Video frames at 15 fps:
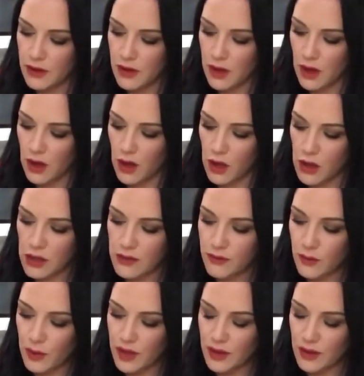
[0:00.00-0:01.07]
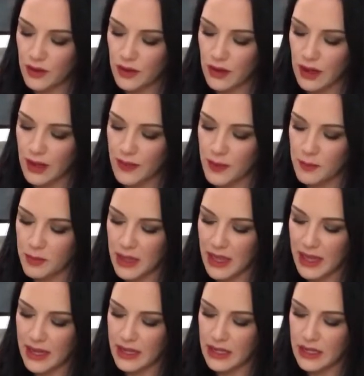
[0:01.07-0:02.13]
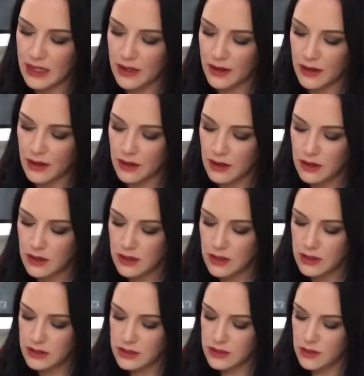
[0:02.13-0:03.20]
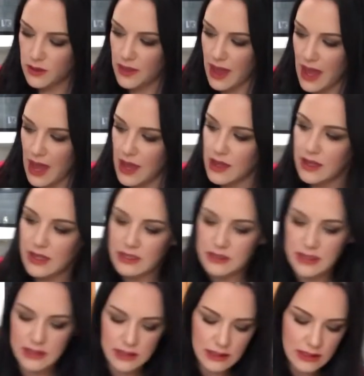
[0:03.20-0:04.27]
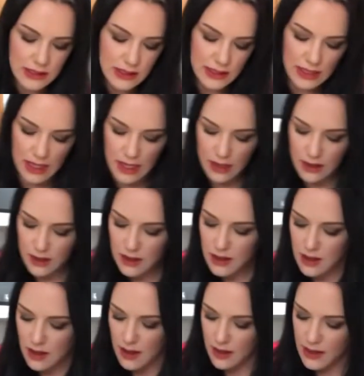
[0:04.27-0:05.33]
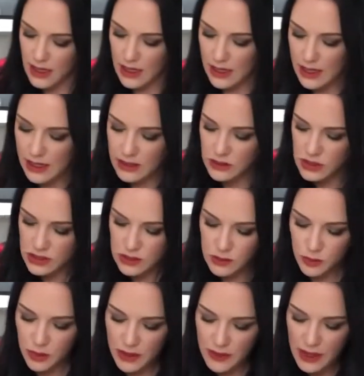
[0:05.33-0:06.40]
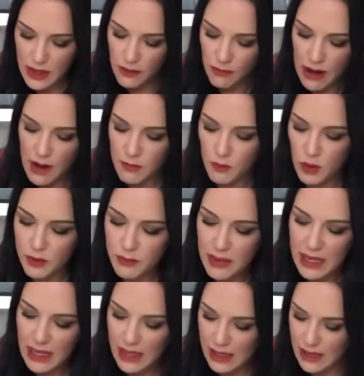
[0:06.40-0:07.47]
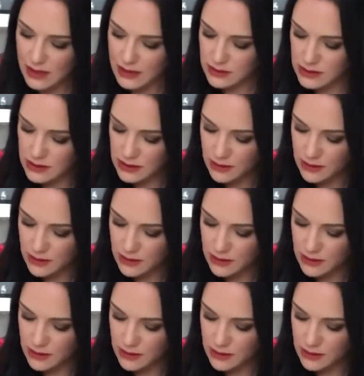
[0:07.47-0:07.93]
olive oil on the pan here so that it doesn't stick. And then I kind of just spread that around with my hands.